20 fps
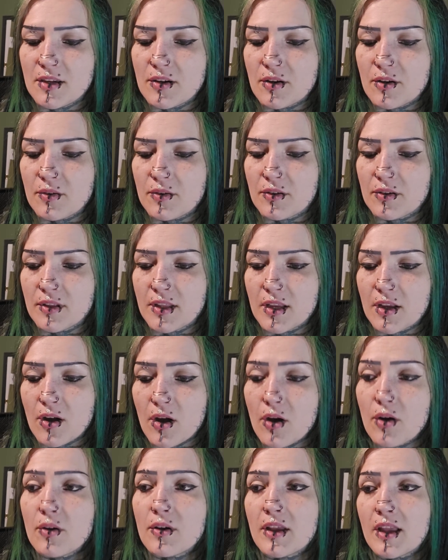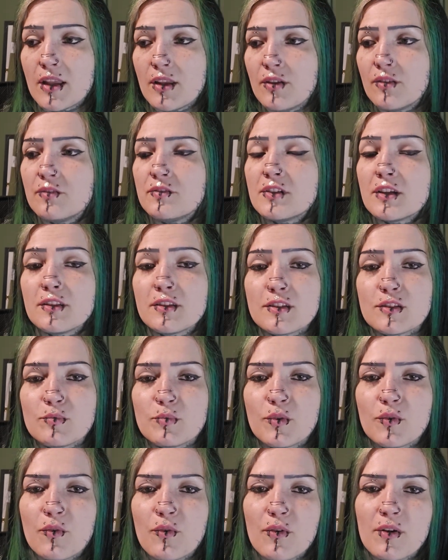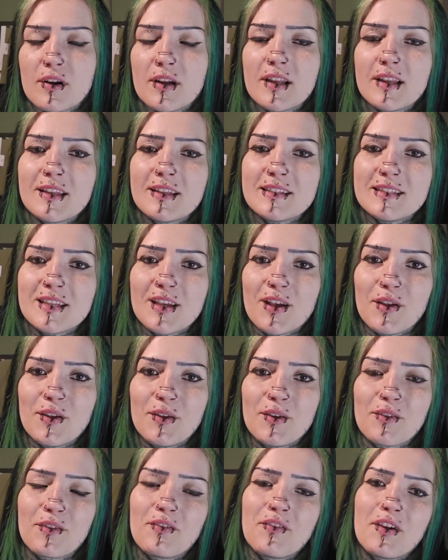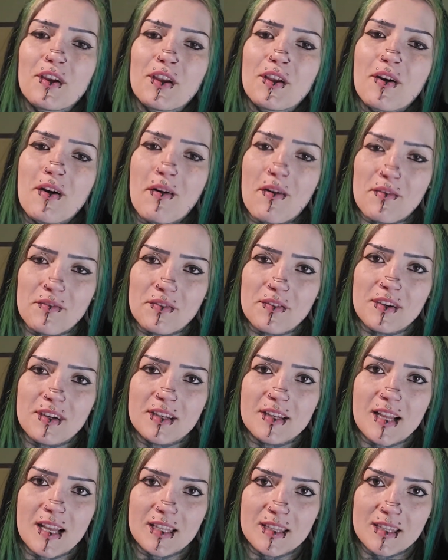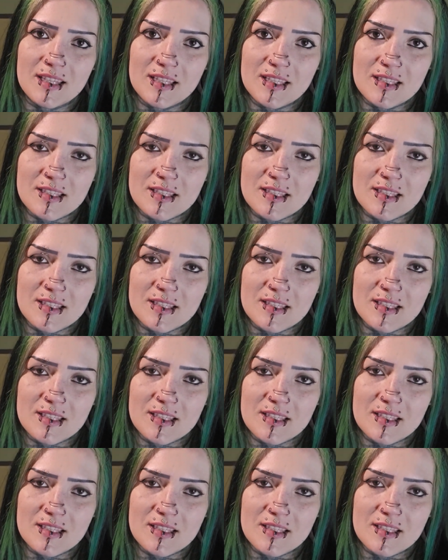you're like, oh, okay, you've done this before. I can tell you're very confident at